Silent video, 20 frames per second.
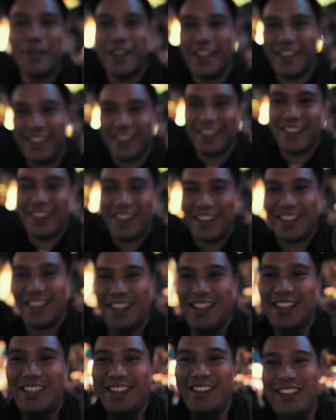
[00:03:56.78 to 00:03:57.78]
We're here
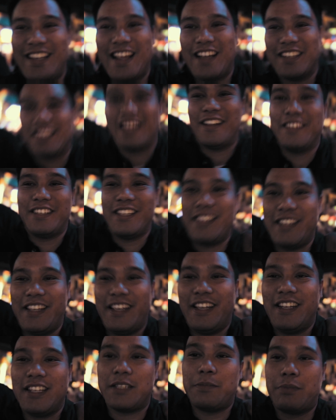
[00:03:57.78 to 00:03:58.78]
at downtown Disney.
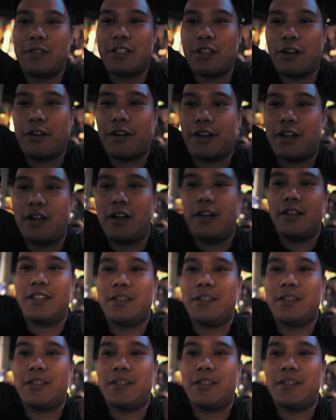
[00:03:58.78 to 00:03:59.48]
It is dark, huh?